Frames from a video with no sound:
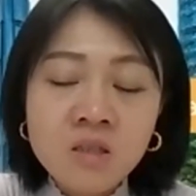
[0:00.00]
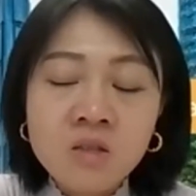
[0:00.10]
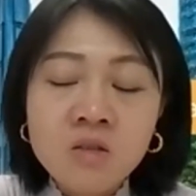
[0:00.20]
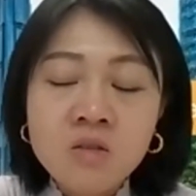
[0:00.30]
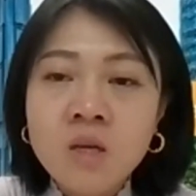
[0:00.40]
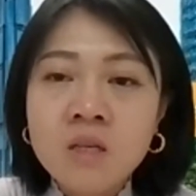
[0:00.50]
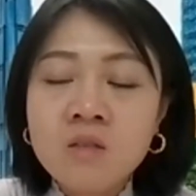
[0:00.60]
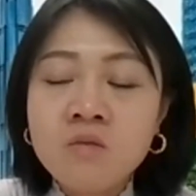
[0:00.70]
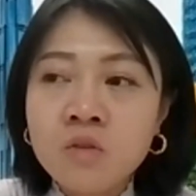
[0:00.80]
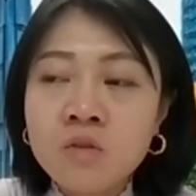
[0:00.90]
So that's for
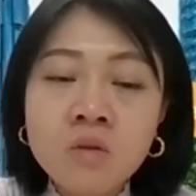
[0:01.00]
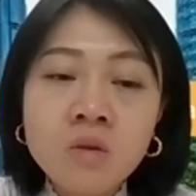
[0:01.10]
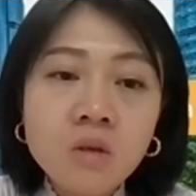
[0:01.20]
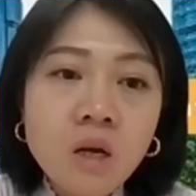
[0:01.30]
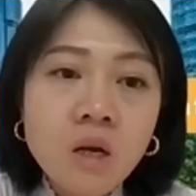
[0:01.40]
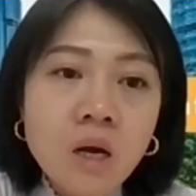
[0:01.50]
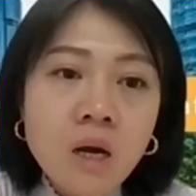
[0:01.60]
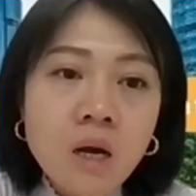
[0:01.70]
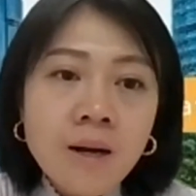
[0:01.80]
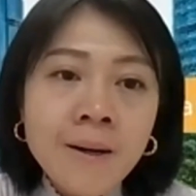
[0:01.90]
sure.
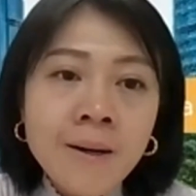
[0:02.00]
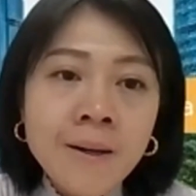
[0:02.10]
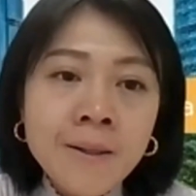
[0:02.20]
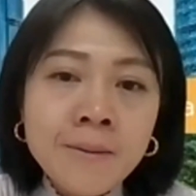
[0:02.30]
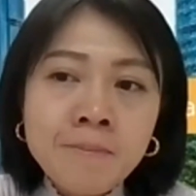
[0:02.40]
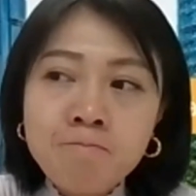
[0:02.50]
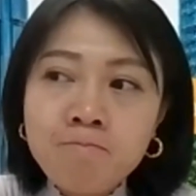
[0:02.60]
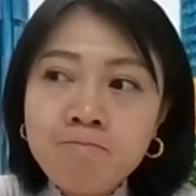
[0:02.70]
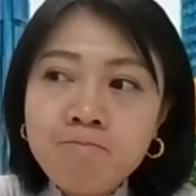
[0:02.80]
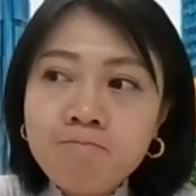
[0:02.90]

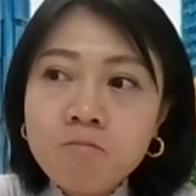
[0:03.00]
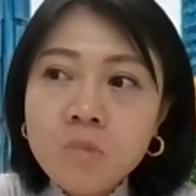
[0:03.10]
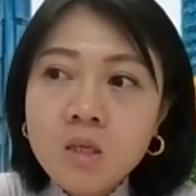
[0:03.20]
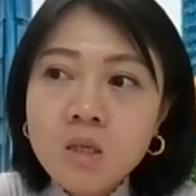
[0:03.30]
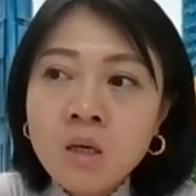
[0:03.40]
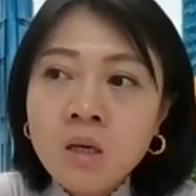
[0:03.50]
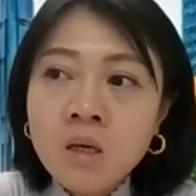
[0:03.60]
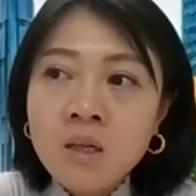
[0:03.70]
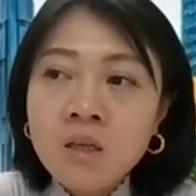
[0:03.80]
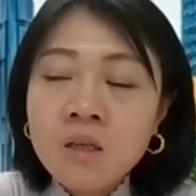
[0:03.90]
I
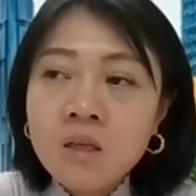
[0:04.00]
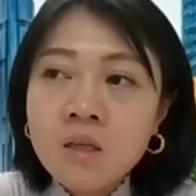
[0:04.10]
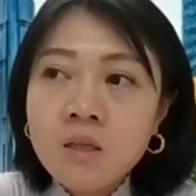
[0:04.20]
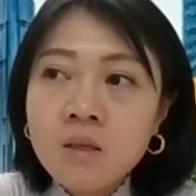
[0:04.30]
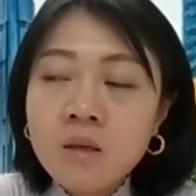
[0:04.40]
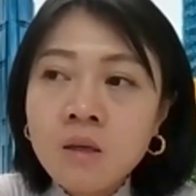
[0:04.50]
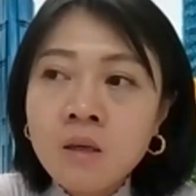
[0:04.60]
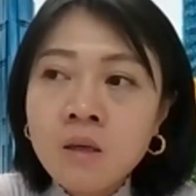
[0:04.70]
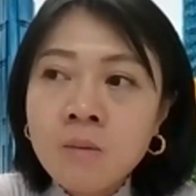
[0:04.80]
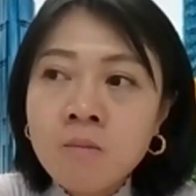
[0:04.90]
think,
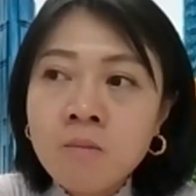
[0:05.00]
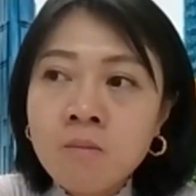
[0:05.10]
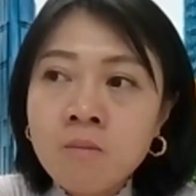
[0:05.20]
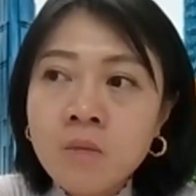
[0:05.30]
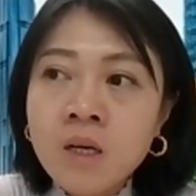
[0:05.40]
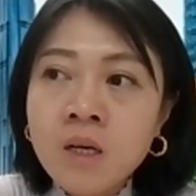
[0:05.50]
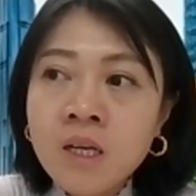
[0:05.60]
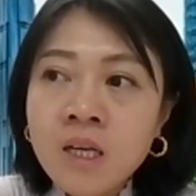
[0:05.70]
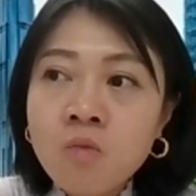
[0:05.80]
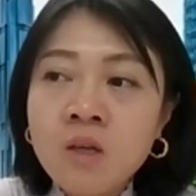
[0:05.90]
again,
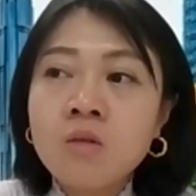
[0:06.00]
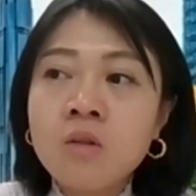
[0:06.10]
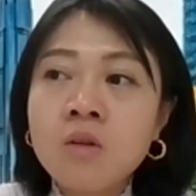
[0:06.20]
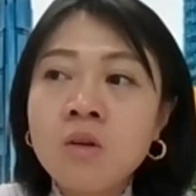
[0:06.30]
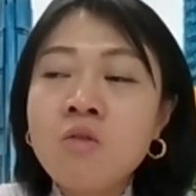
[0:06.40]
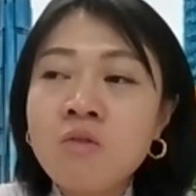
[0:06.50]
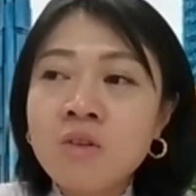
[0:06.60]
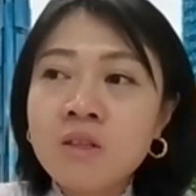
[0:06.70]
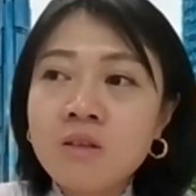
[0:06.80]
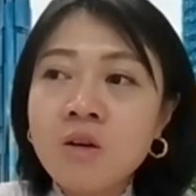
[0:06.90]
without the COVID
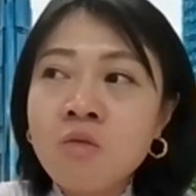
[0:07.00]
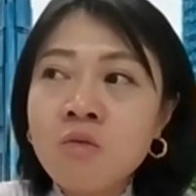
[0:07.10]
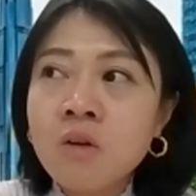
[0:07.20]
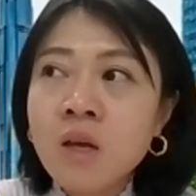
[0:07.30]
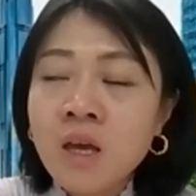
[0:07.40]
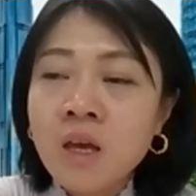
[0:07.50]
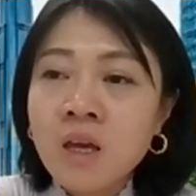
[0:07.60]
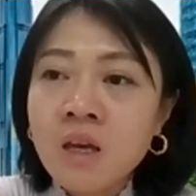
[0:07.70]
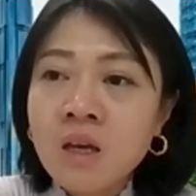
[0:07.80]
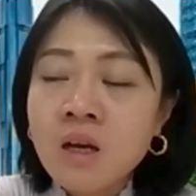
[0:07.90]

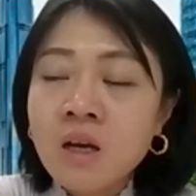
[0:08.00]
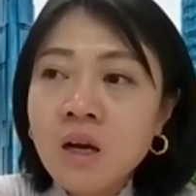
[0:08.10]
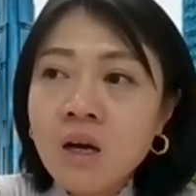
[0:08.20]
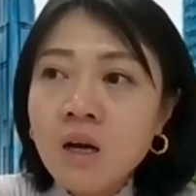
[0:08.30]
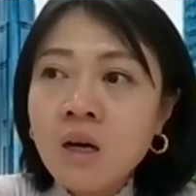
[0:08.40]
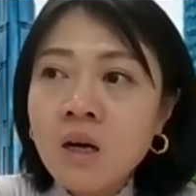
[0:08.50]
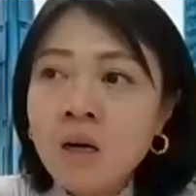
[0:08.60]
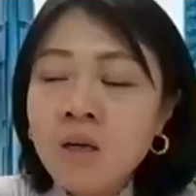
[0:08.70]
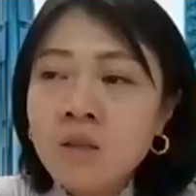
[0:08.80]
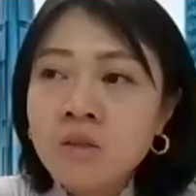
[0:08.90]
overhang,
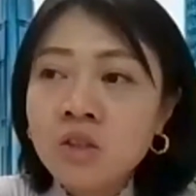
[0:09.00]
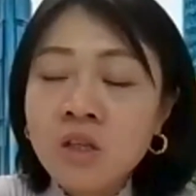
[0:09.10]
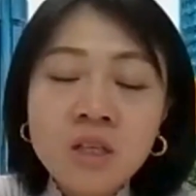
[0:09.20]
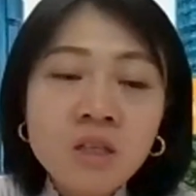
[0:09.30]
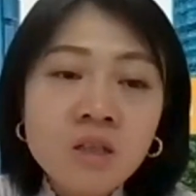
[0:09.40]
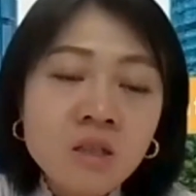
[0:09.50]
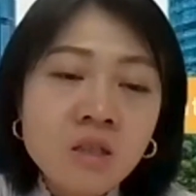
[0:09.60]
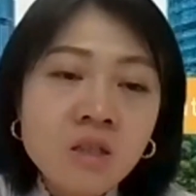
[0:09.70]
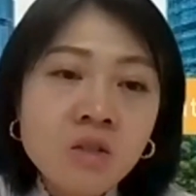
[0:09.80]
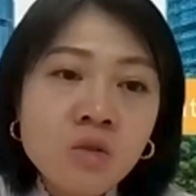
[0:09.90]
China
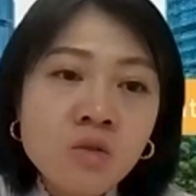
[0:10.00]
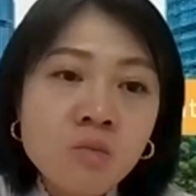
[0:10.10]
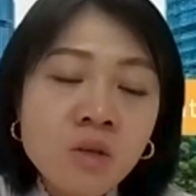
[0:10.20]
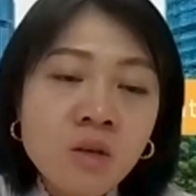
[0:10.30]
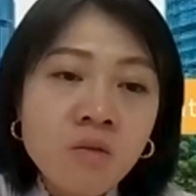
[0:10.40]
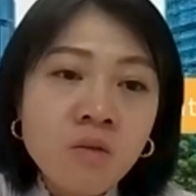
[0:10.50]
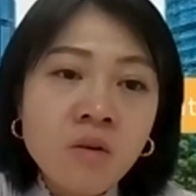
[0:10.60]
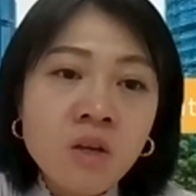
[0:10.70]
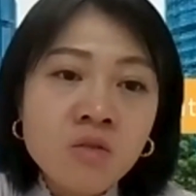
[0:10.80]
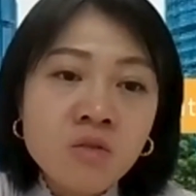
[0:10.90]
continues to be very
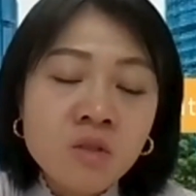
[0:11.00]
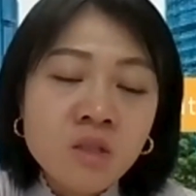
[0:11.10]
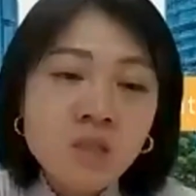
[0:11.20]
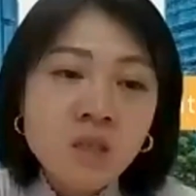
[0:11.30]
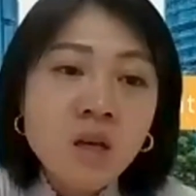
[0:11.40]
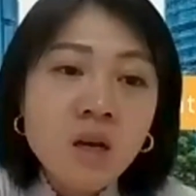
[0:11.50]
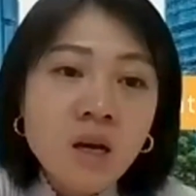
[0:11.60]
interesting.